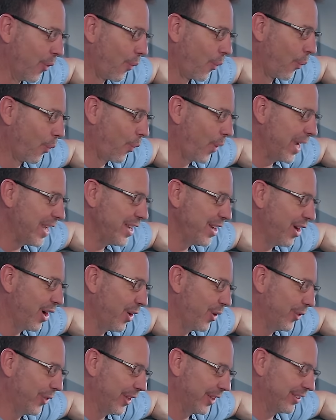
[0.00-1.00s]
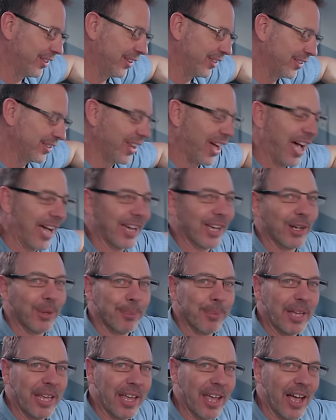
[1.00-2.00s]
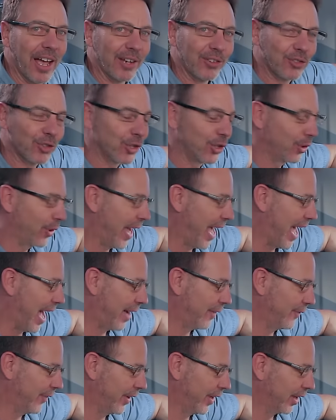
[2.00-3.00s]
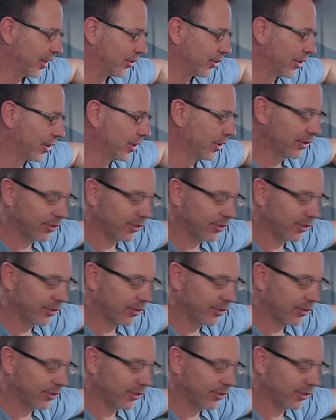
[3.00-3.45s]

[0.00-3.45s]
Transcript: We know this is not going to be a true half inch.